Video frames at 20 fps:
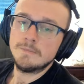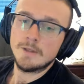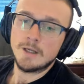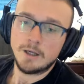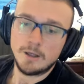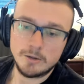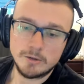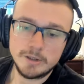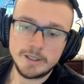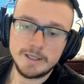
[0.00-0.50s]

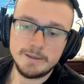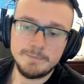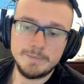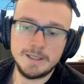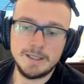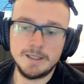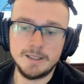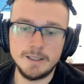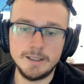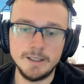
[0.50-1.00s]
All right,
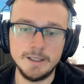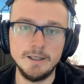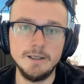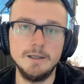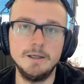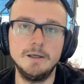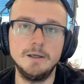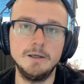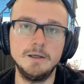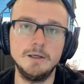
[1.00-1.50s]
man.
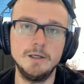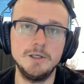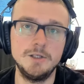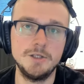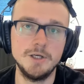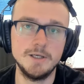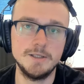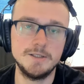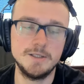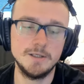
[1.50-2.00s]

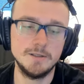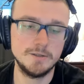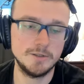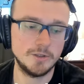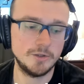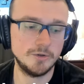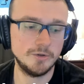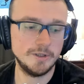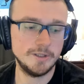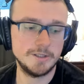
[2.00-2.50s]
Shouts out to
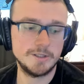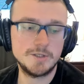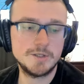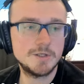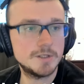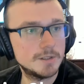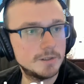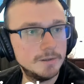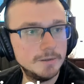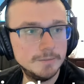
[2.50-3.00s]

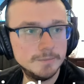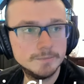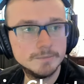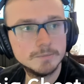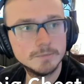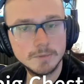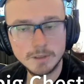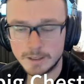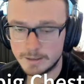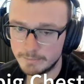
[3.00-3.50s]
Chris,
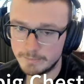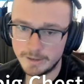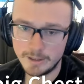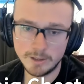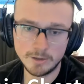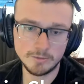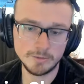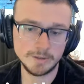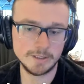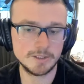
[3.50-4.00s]
letting me
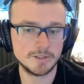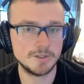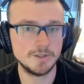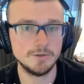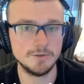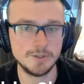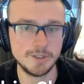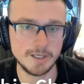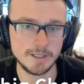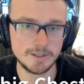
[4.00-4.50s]
know when there's
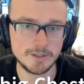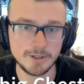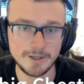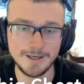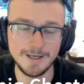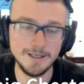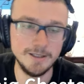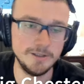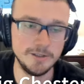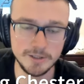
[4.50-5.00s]
new Chester. I
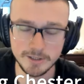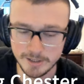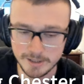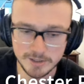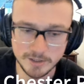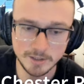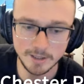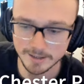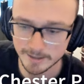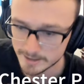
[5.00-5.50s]
actually
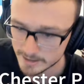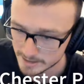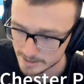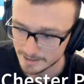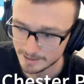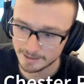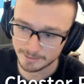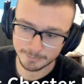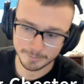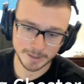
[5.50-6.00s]
saw this
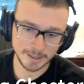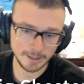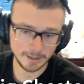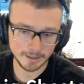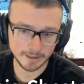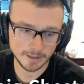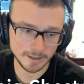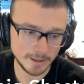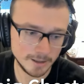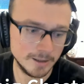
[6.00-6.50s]
on my
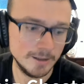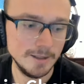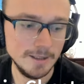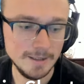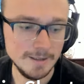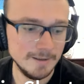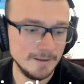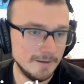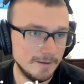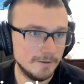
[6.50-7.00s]
uh,
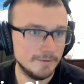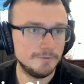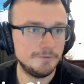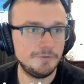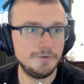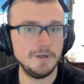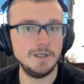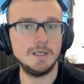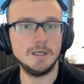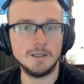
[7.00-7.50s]

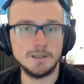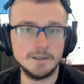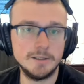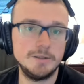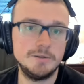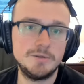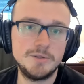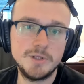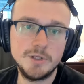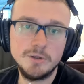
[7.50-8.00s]
feed on
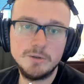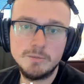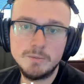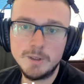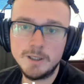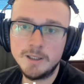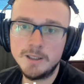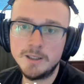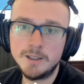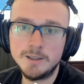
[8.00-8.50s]
YouTube,
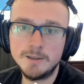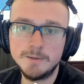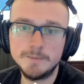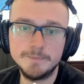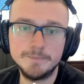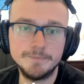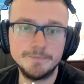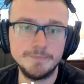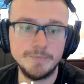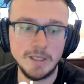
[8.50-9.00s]

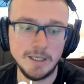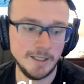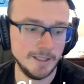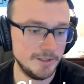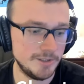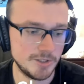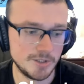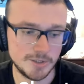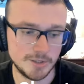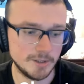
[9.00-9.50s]
um, and I
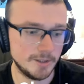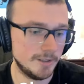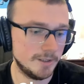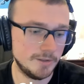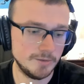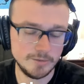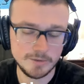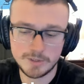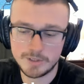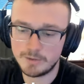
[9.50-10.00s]
just started
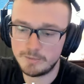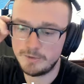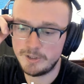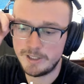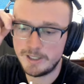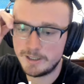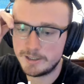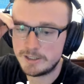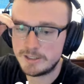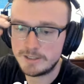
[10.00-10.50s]
doing some
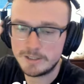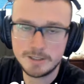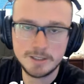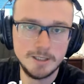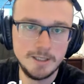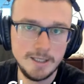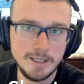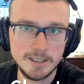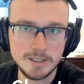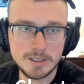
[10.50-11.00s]
reactions today.